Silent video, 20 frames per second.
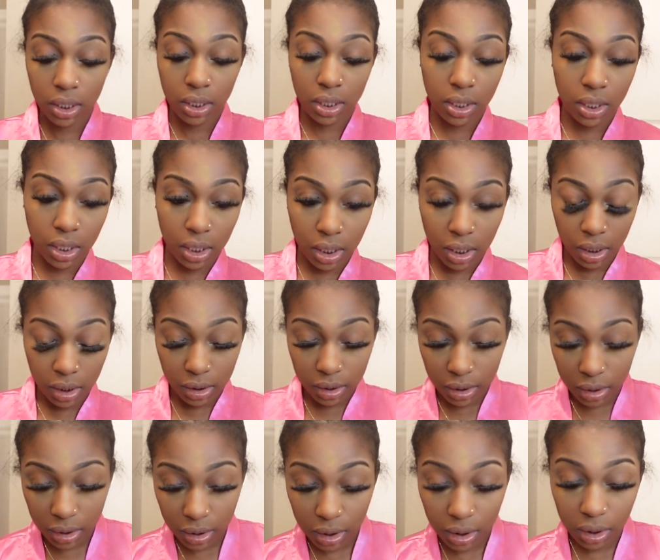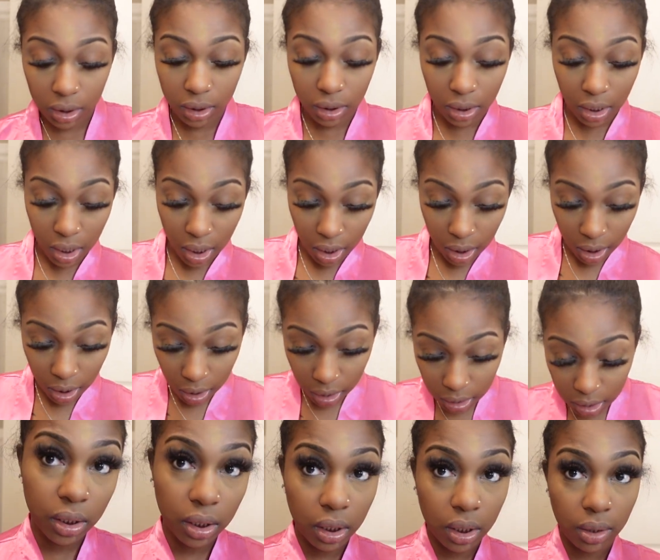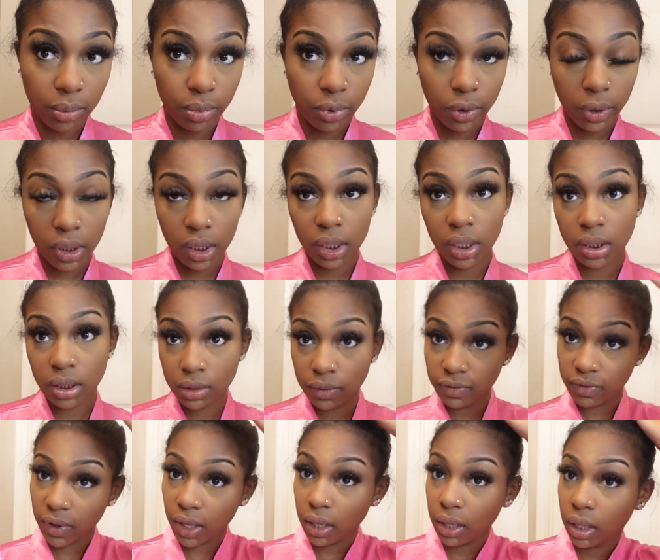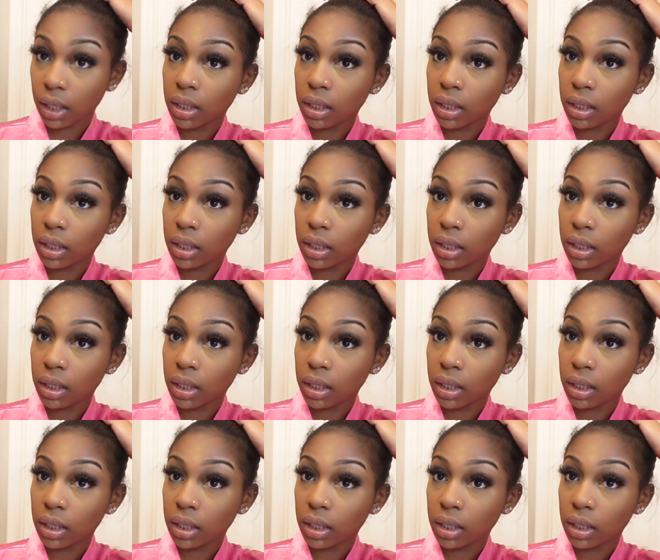next, next. Looking pretty as fuck.